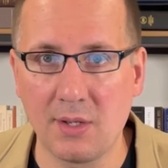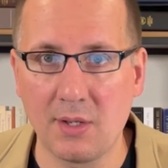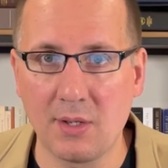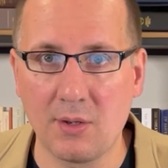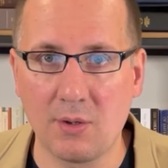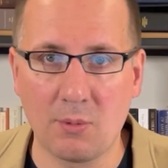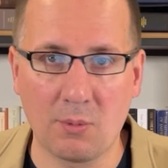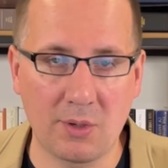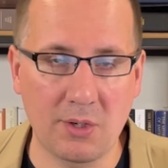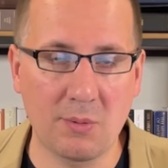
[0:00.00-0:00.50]

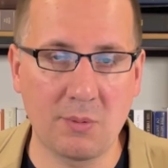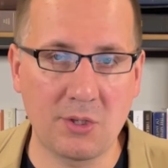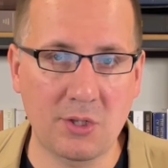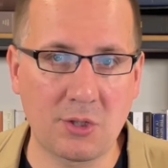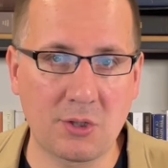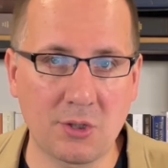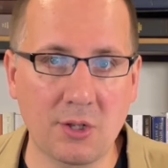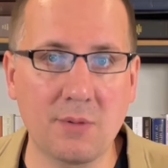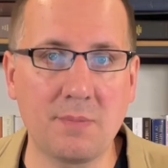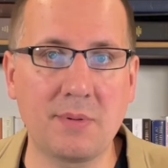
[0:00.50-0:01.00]
We
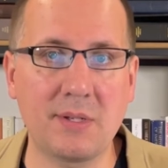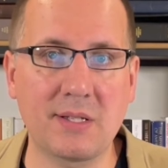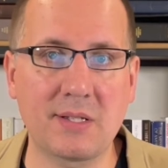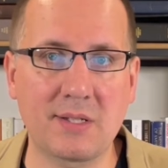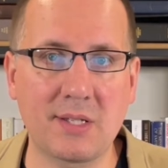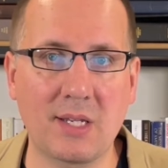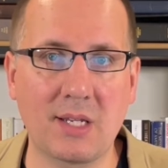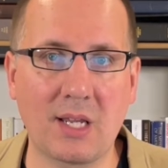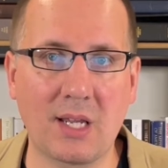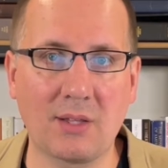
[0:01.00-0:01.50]
should be
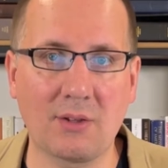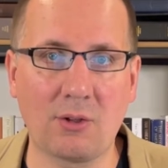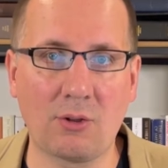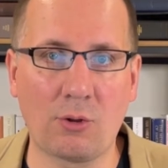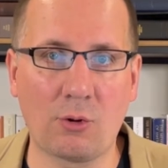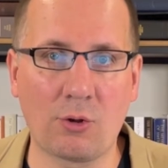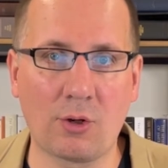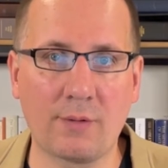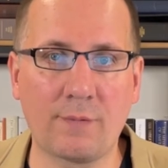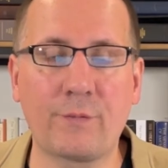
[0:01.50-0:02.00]
seeking the
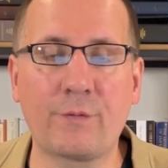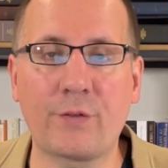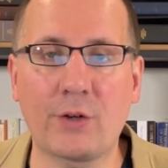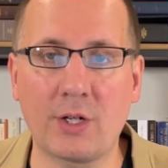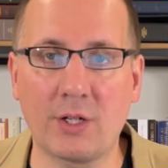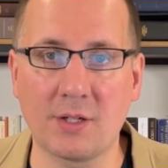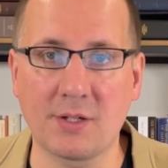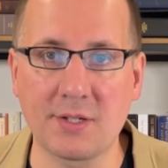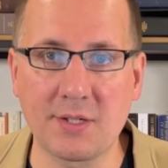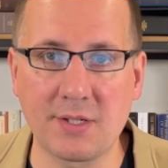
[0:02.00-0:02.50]
Lord
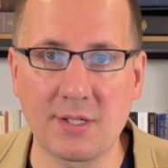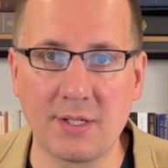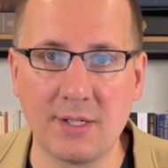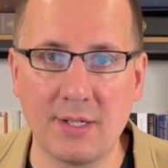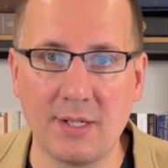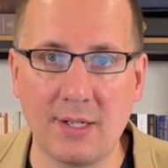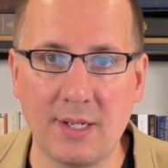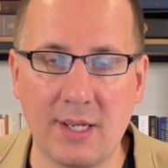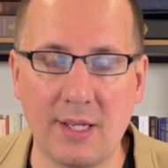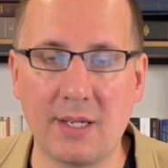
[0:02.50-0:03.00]
first
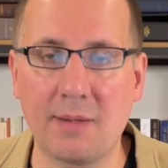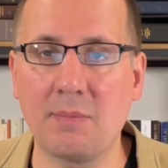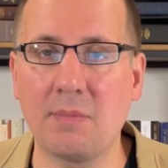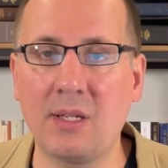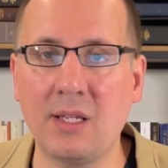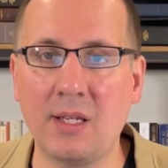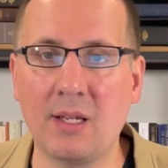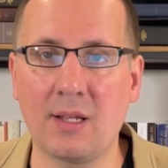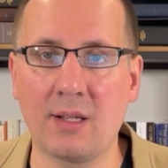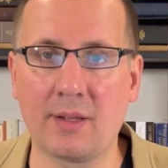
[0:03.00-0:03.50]
and
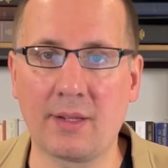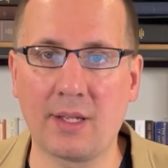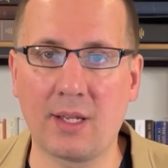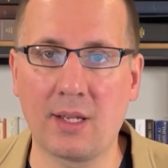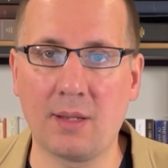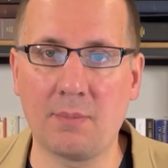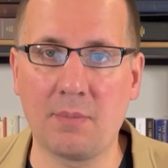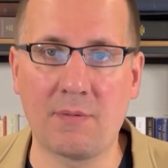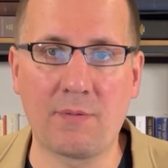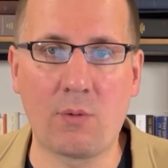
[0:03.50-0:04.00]

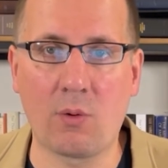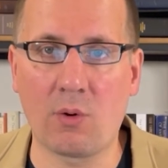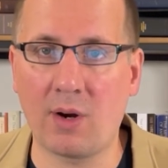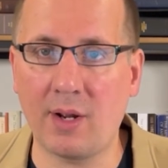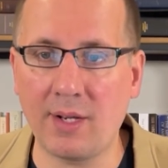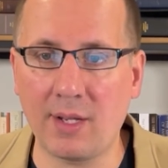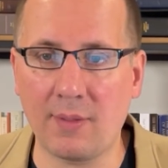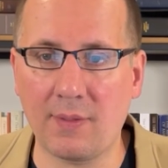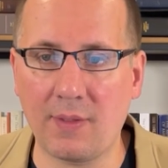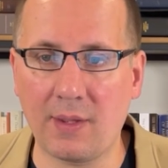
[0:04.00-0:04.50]
immediately before
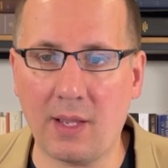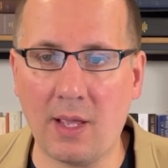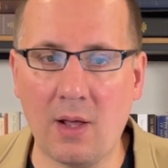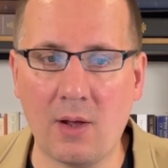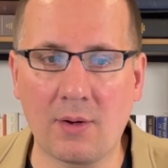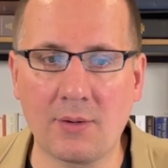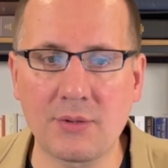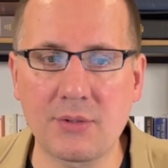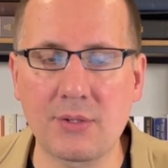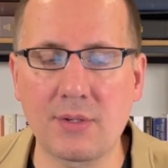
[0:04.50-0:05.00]
anything
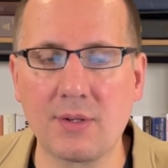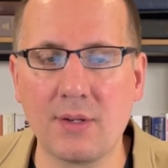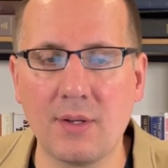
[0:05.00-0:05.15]
else.